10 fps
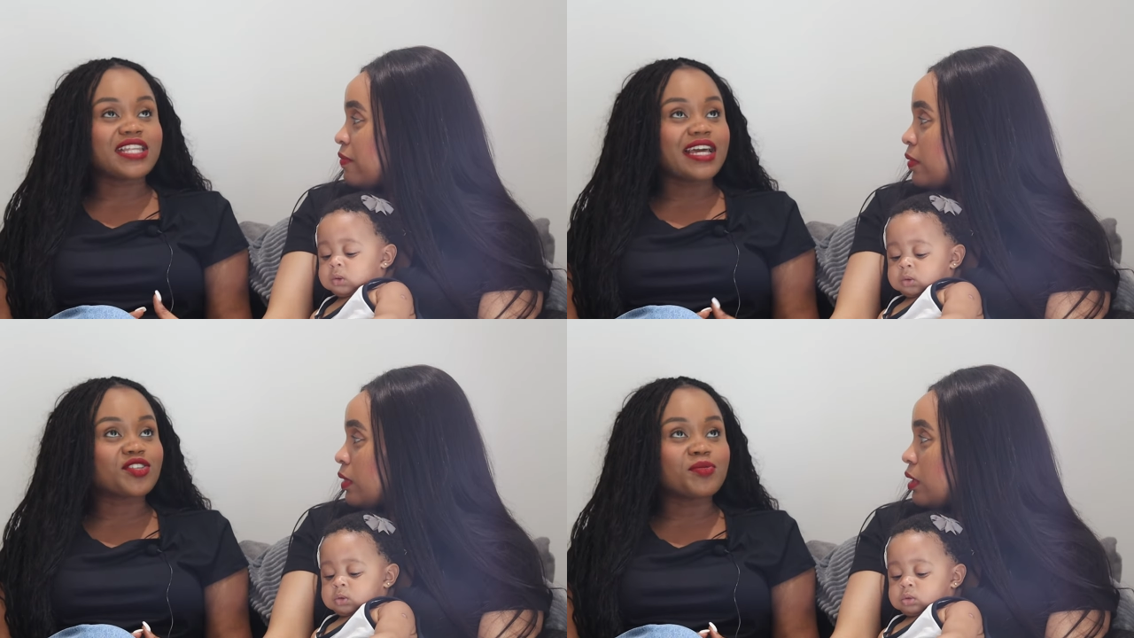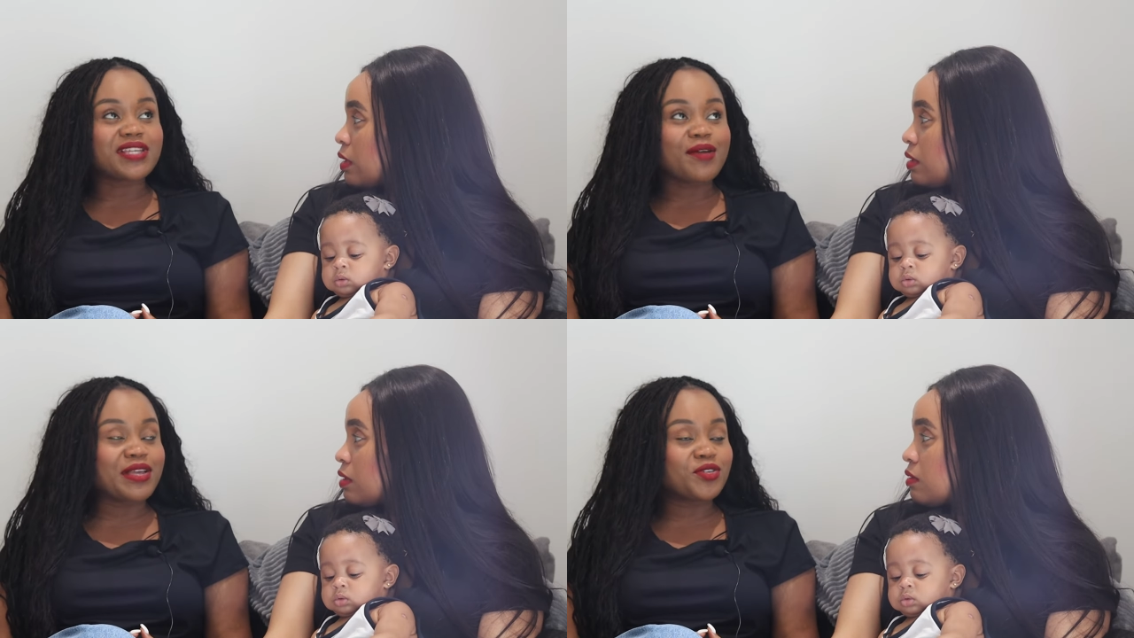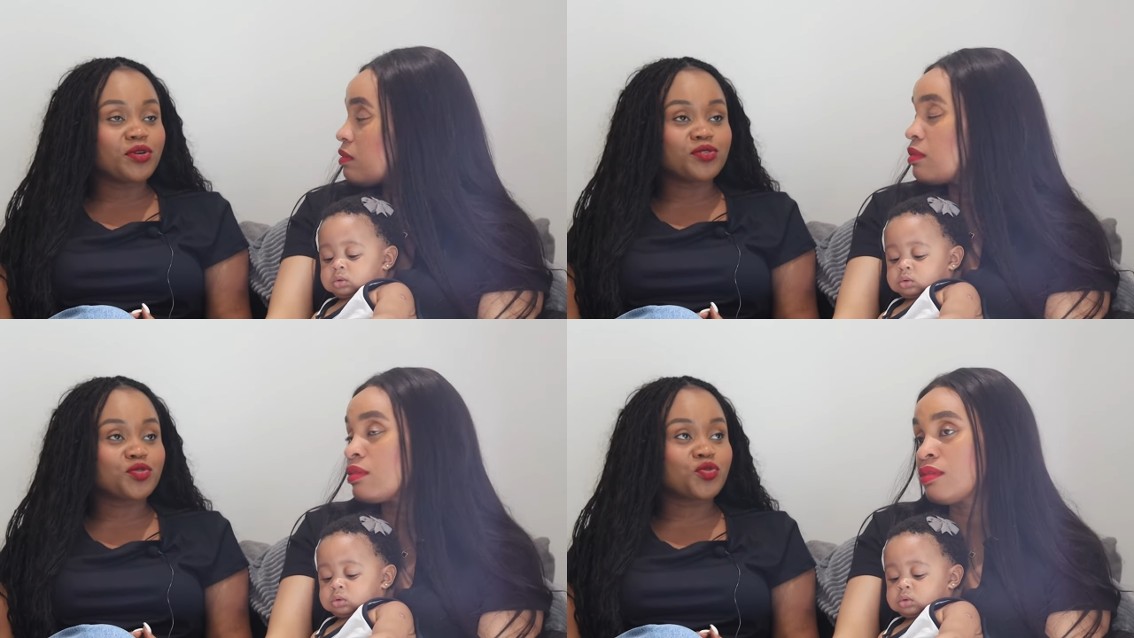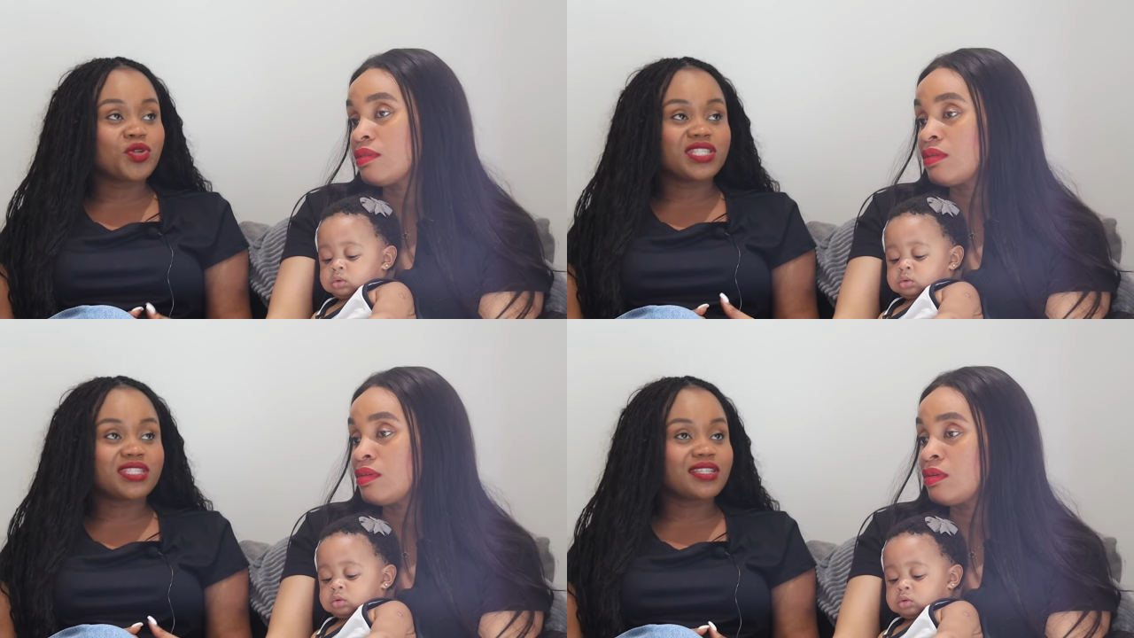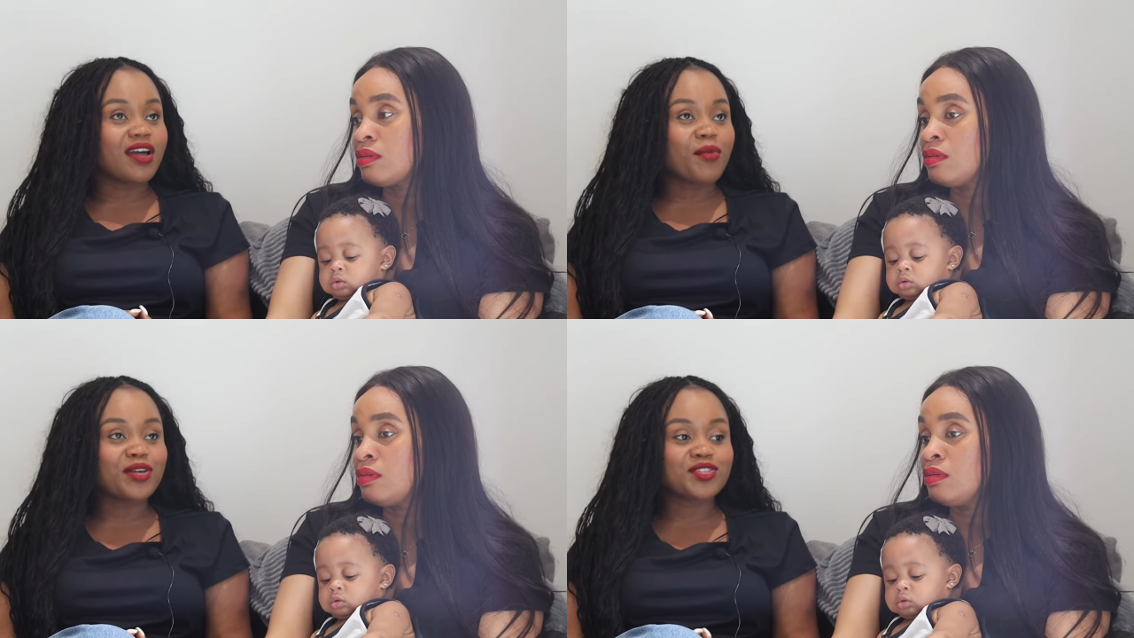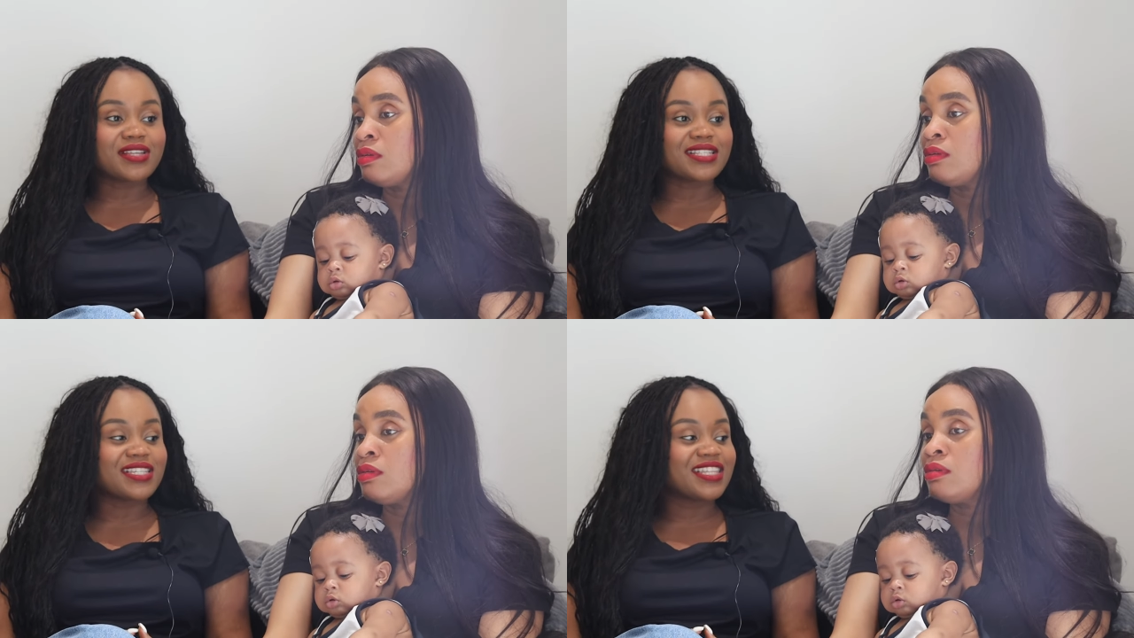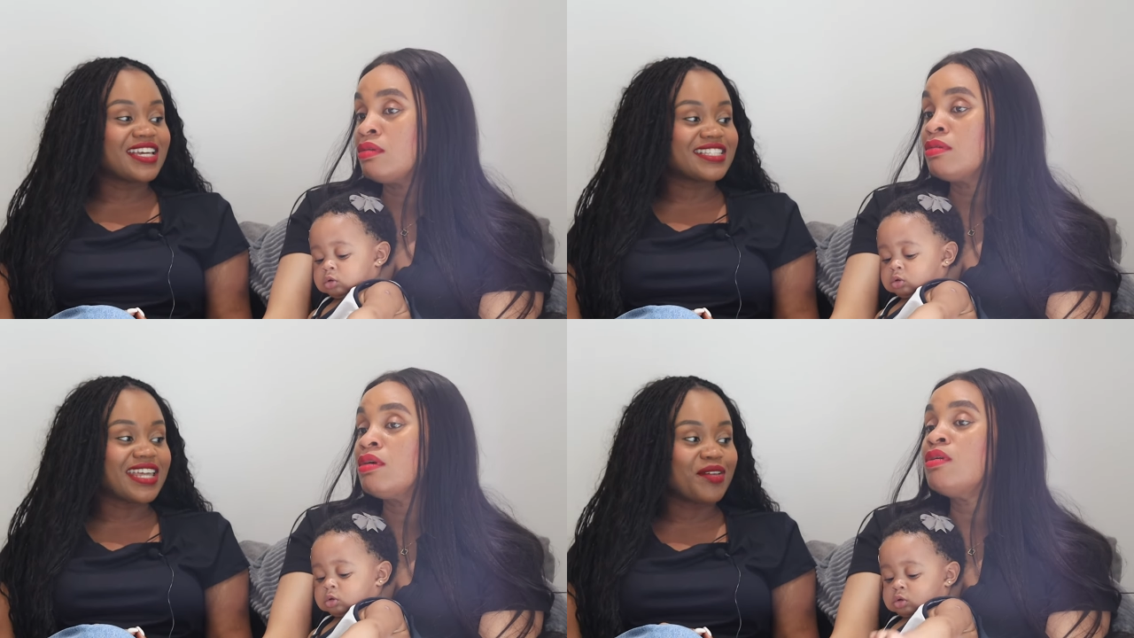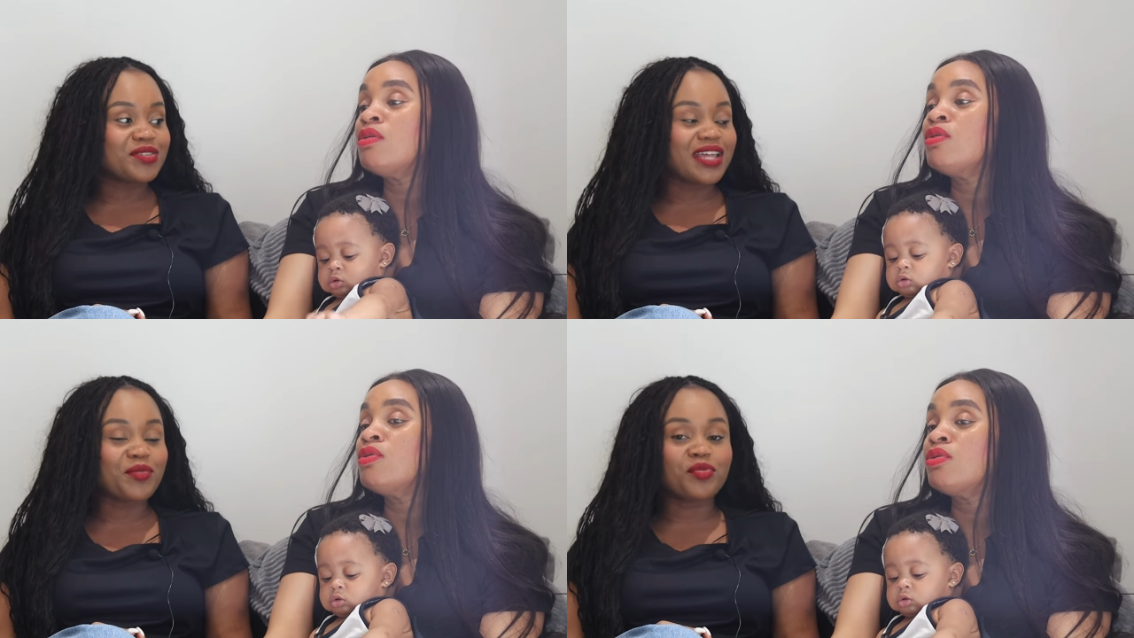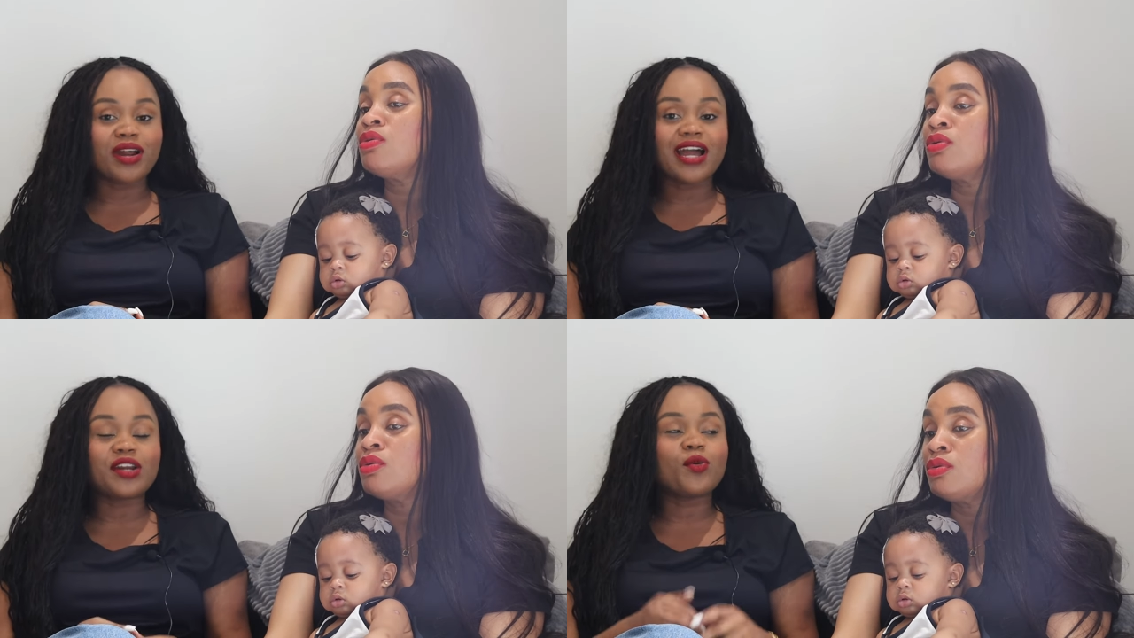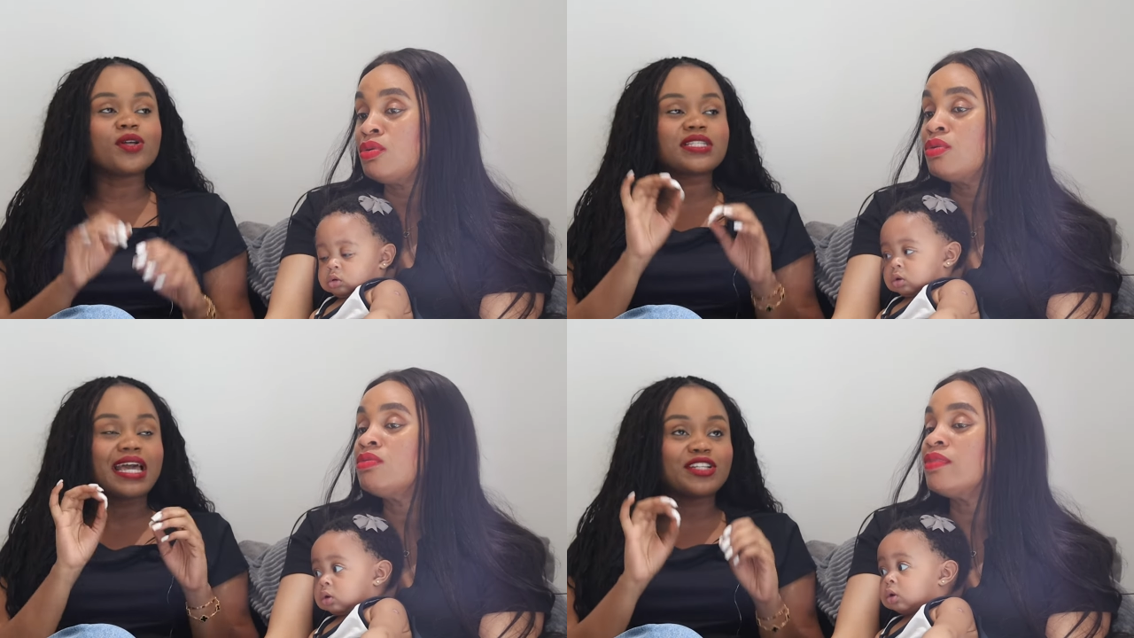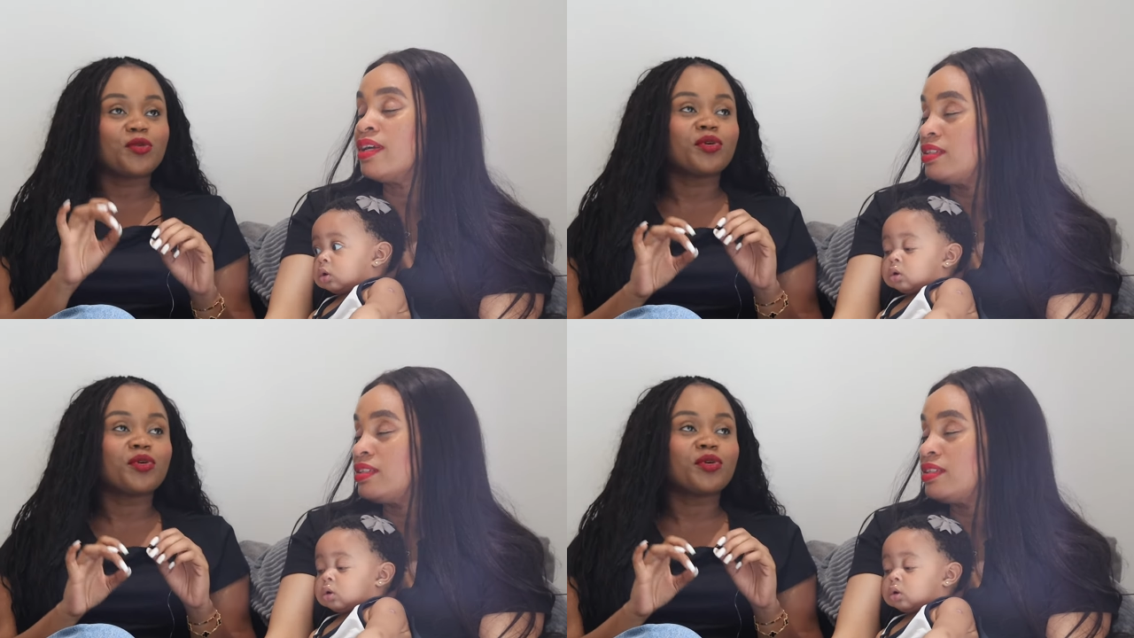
Speaker 1: like sometimes i just want to tweet about certain things and oh, i'm just like bruh i don't want to end up